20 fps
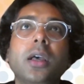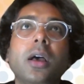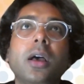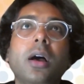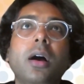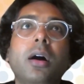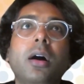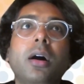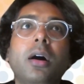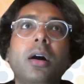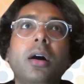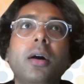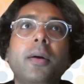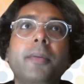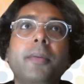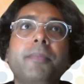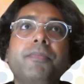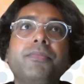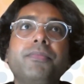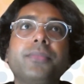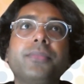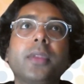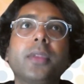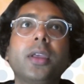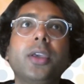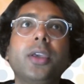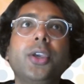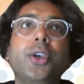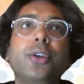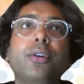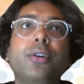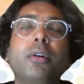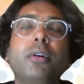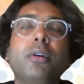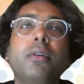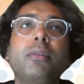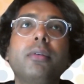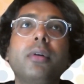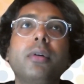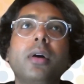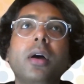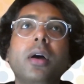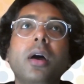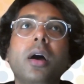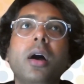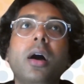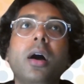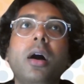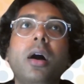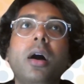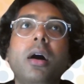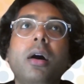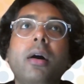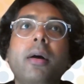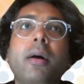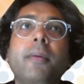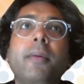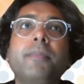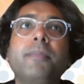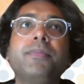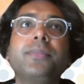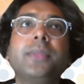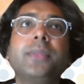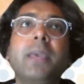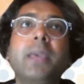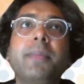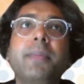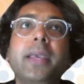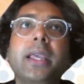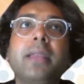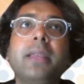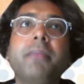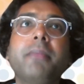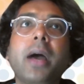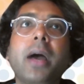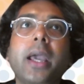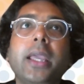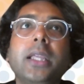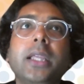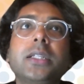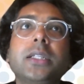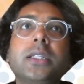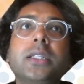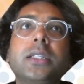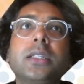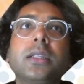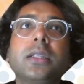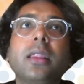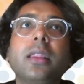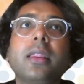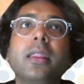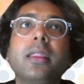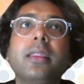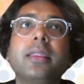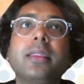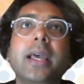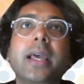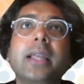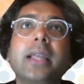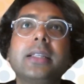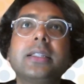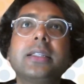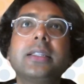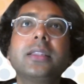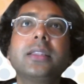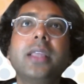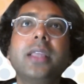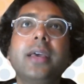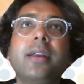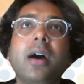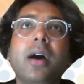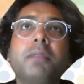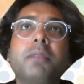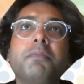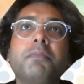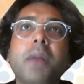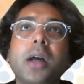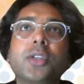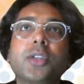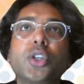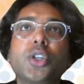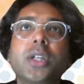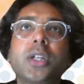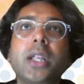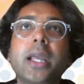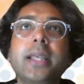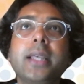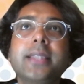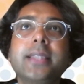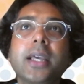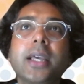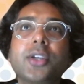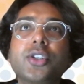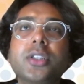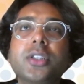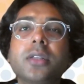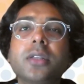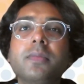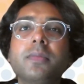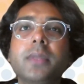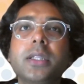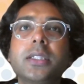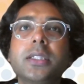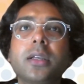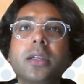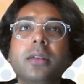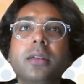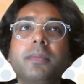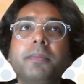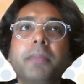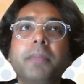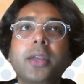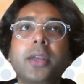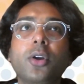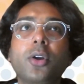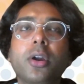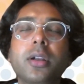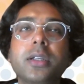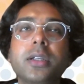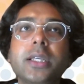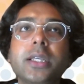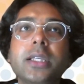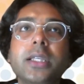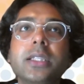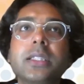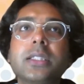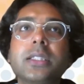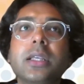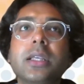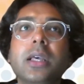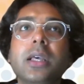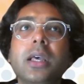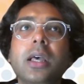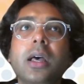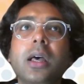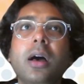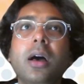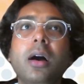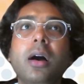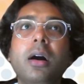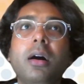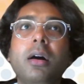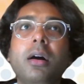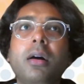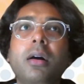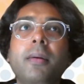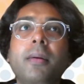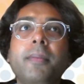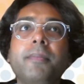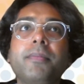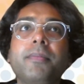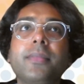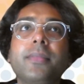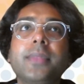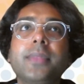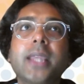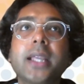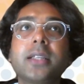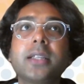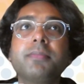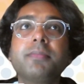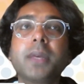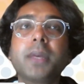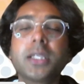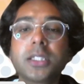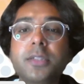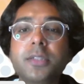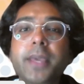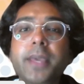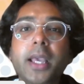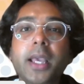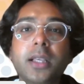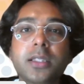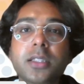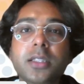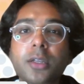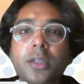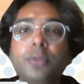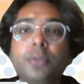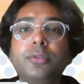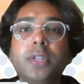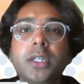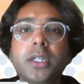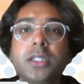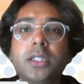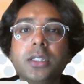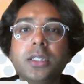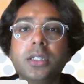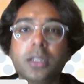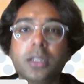um, you know, keeping in mind that there are marginalized sections and municipal minorities that must be excluded